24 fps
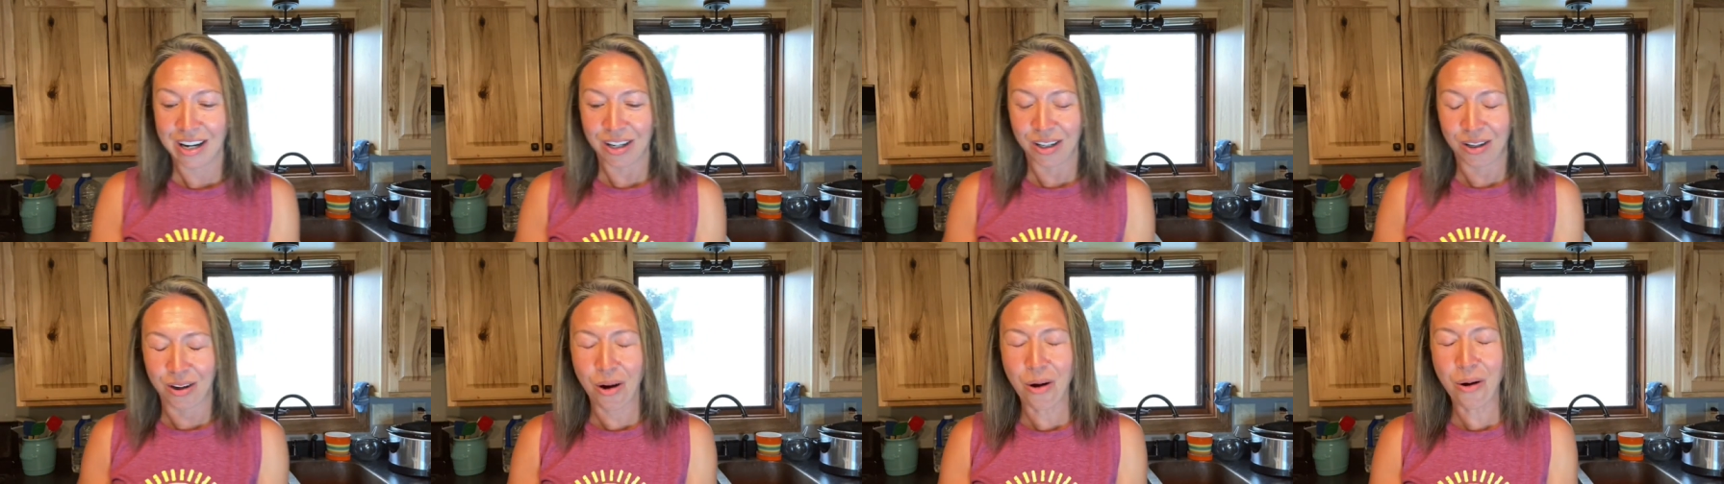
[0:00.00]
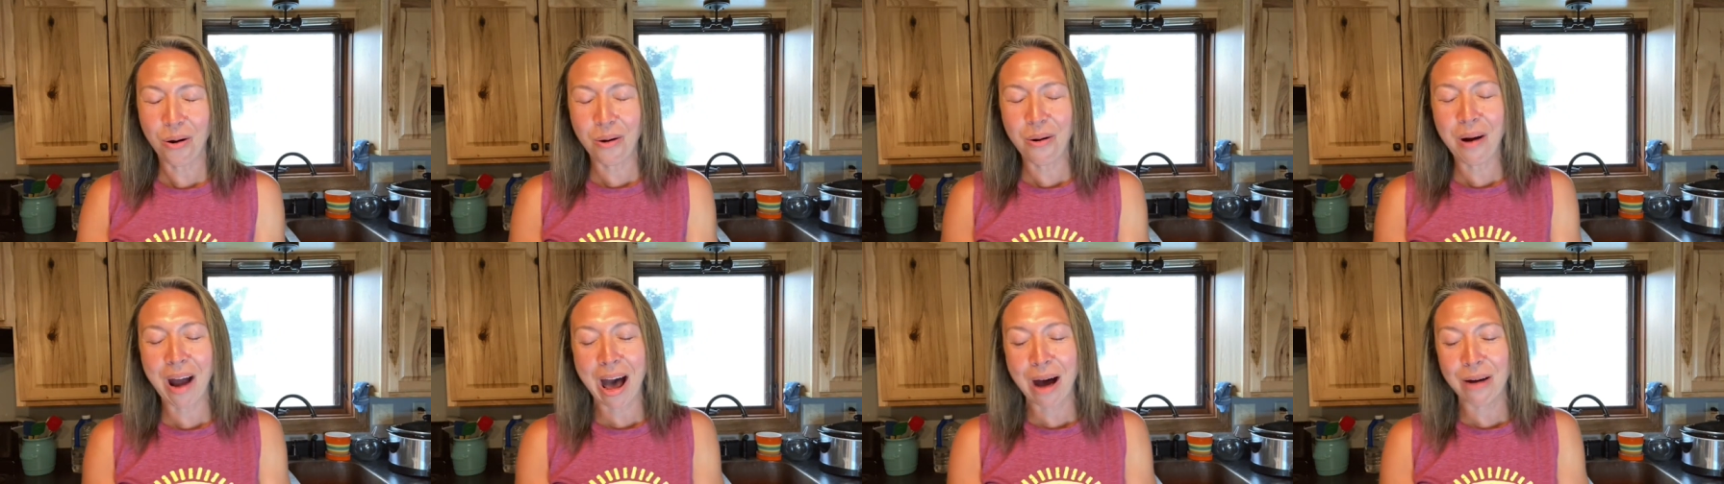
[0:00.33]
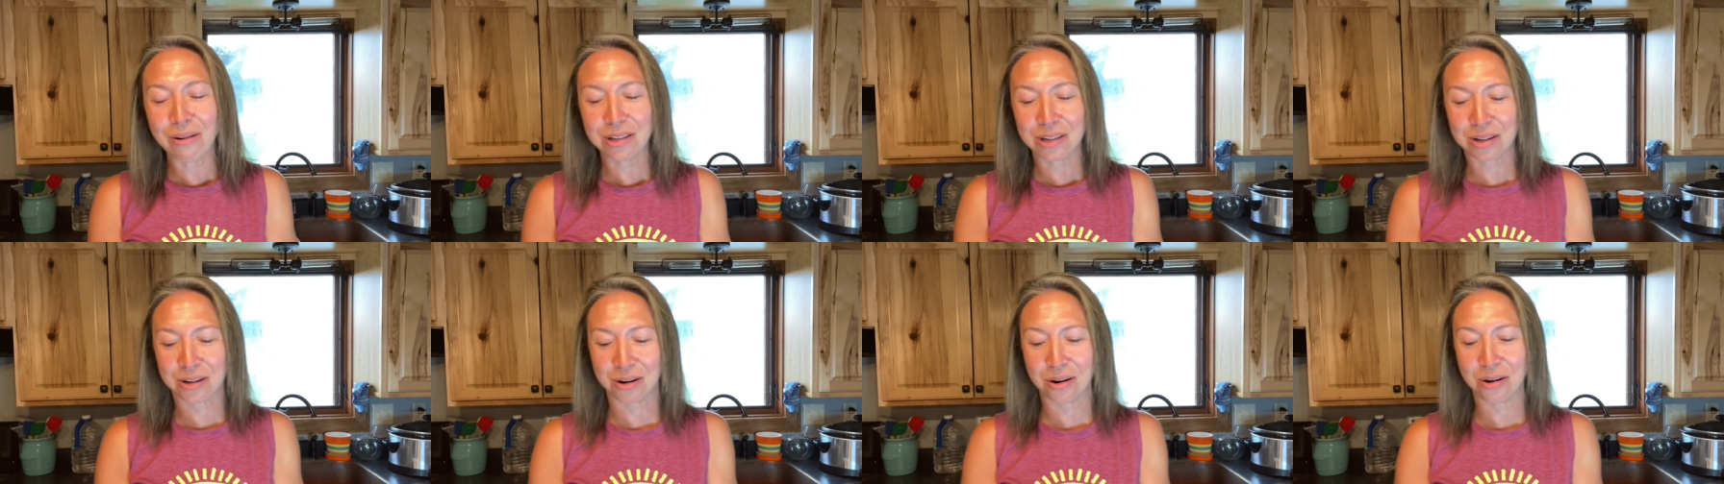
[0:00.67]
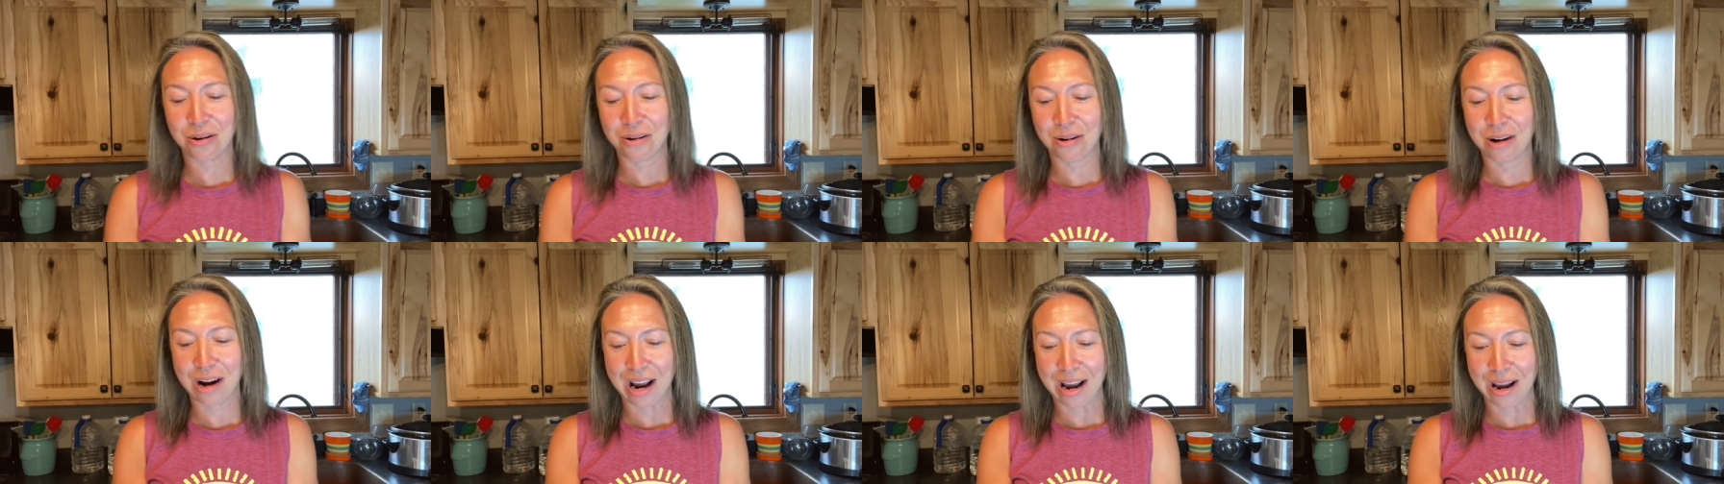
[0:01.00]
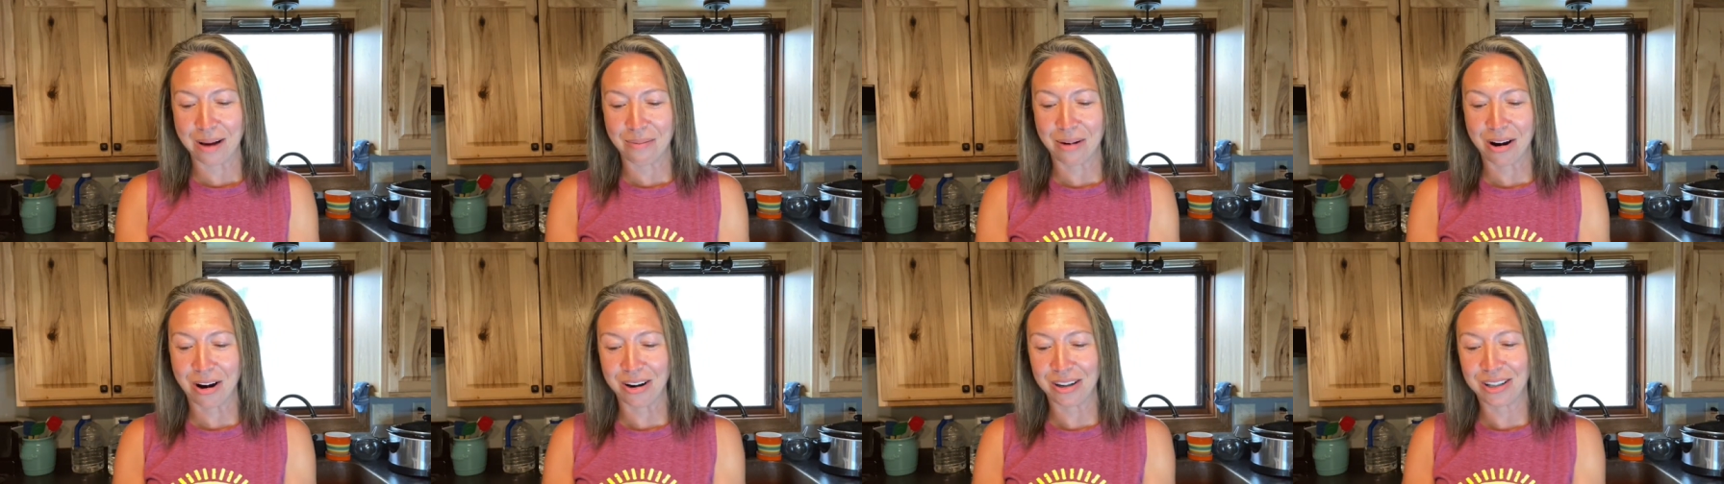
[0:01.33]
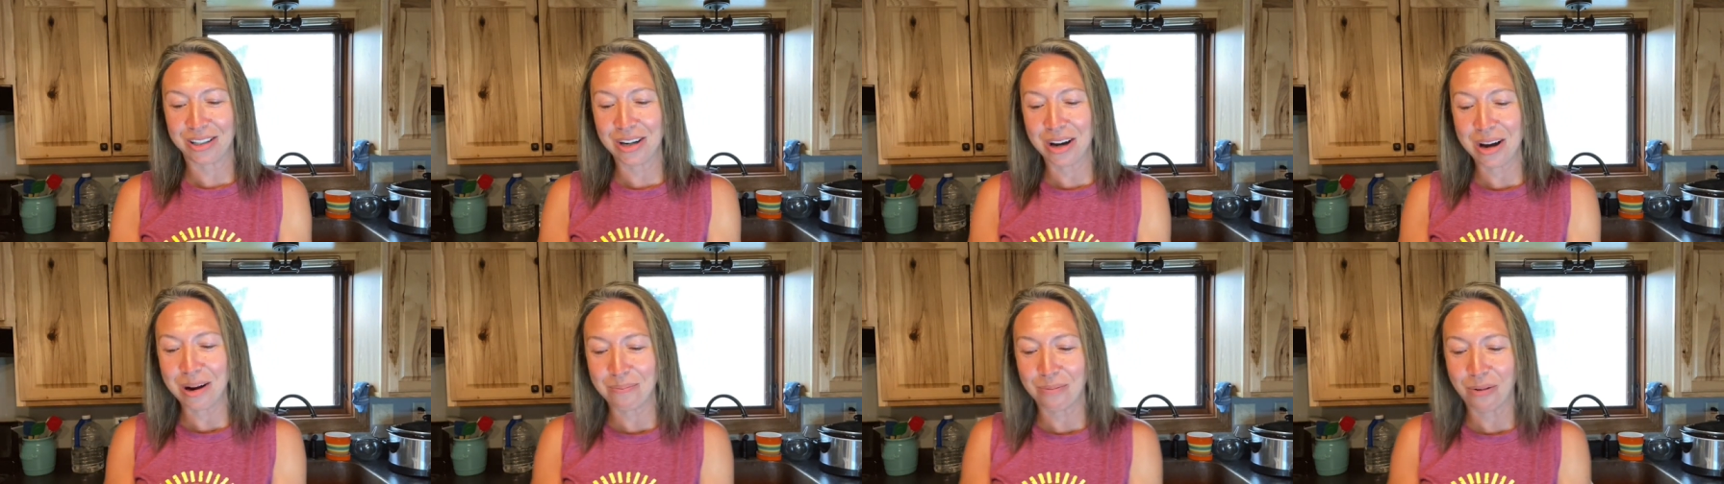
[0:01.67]
Kurat Kramer,
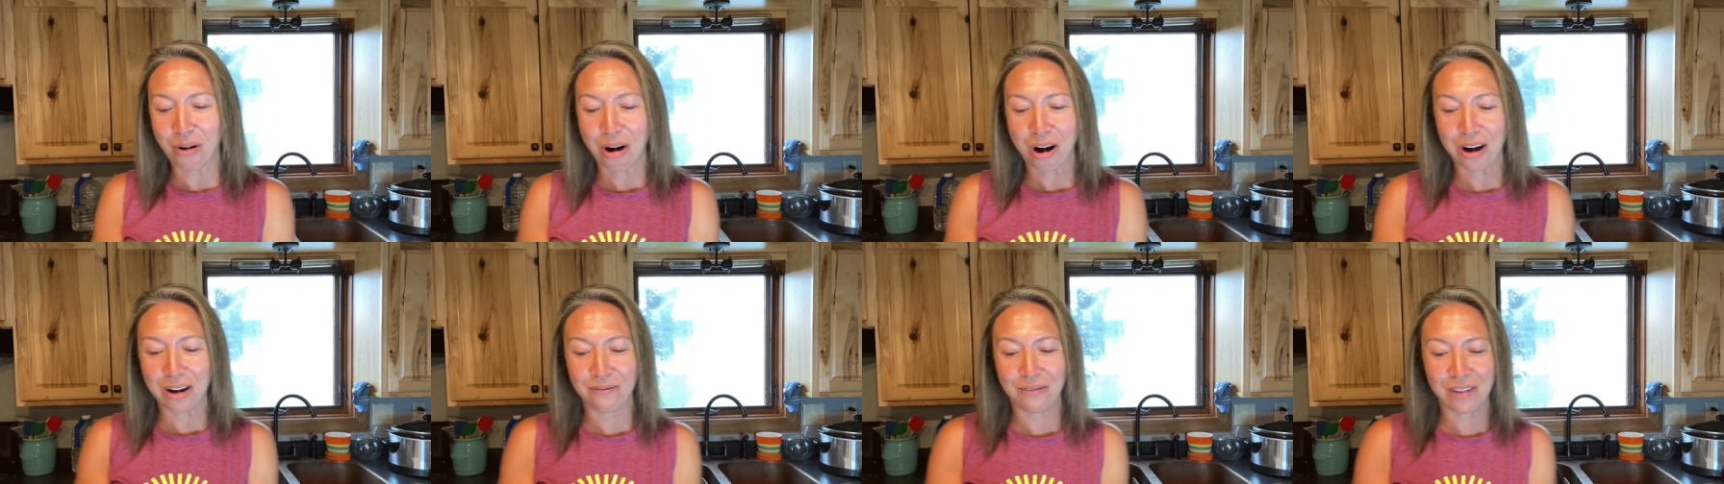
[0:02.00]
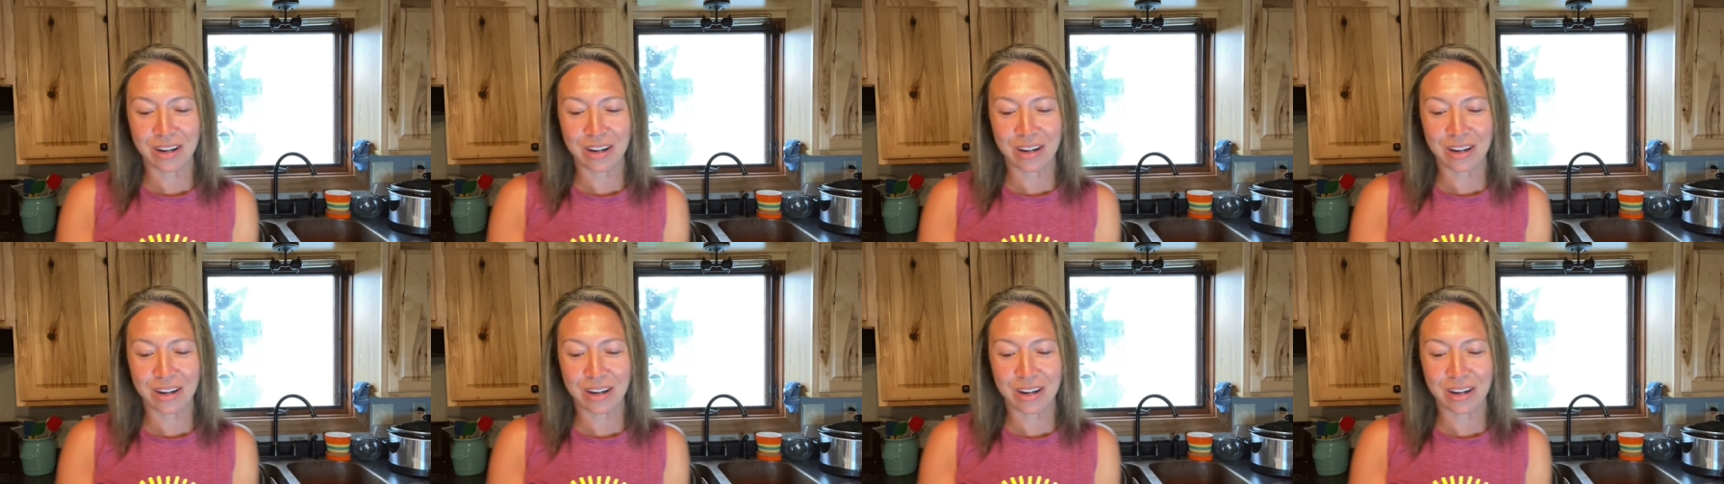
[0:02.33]
good morning.